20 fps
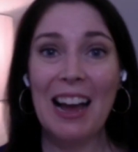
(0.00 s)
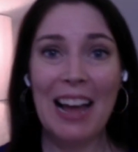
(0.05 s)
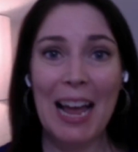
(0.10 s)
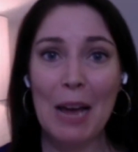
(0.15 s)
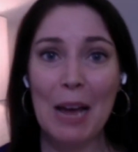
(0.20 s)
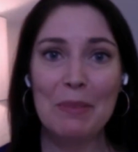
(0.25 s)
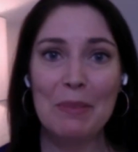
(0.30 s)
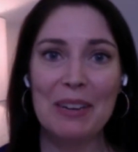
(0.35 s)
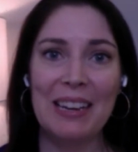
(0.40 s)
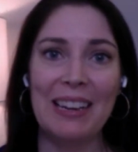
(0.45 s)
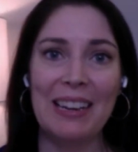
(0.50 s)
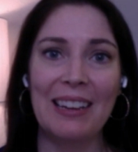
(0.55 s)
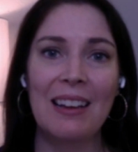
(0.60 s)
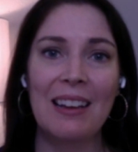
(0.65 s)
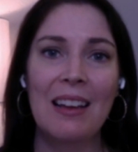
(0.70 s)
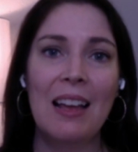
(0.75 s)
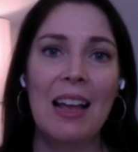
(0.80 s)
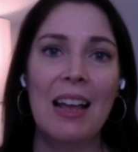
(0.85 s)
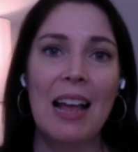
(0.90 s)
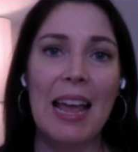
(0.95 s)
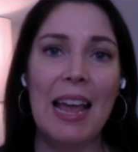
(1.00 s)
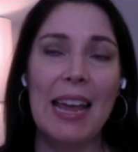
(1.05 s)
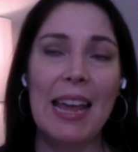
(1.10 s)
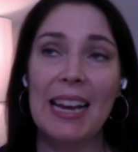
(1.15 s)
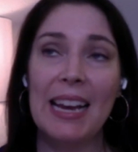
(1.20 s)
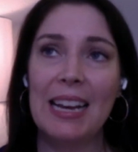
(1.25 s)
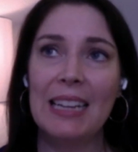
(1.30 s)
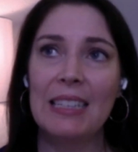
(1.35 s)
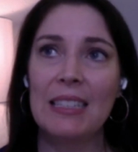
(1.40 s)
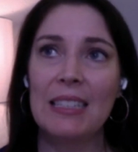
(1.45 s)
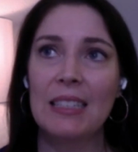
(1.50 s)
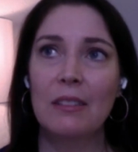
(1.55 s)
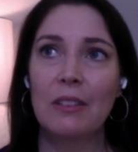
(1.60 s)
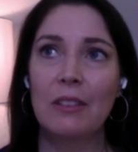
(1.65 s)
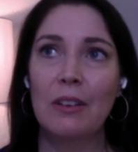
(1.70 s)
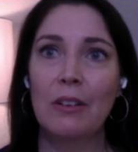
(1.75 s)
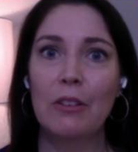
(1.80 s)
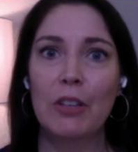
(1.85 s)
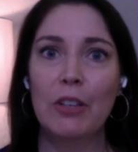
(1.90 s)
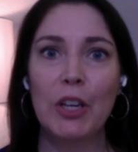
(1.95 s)
happening. And,
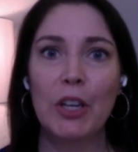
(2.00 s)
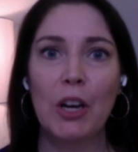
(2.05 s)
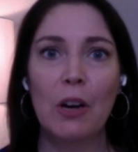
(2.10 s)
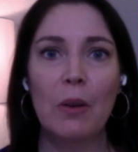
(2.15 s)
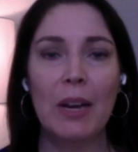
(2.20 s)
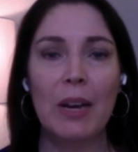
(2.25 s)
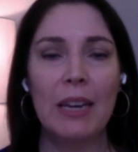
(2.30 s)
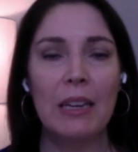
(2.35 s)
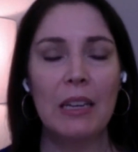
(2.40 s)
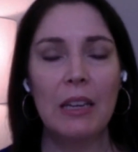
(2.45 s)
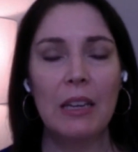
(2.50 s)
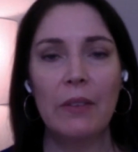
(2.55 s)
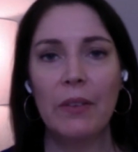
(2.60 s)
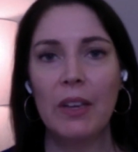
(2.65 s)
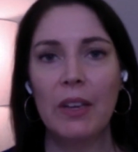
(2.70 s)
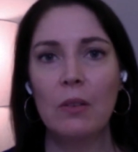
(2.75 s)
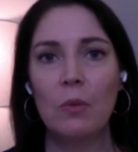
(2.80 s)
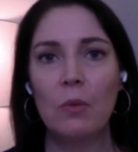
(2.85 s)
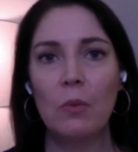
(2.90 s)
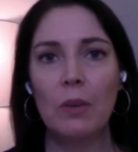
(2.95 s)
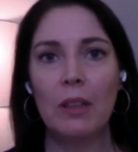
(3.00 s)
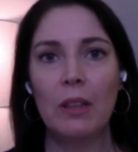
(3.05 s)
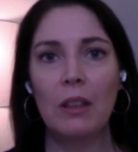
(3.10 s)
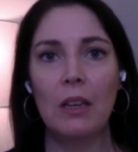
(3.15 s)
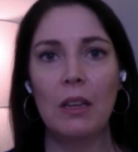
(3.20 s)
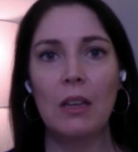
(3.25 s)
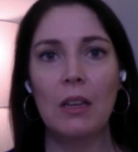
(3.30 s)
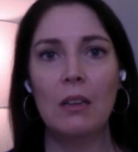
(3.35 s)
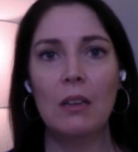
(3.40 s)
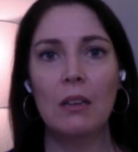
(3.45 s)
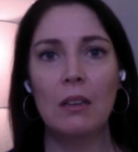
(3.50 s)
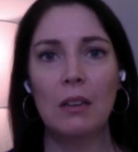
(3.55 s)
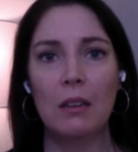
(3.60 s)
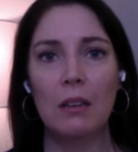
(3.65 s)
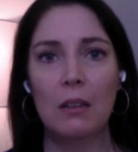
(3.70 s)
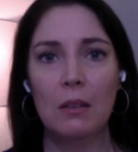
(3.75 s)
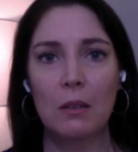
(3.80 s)
and even within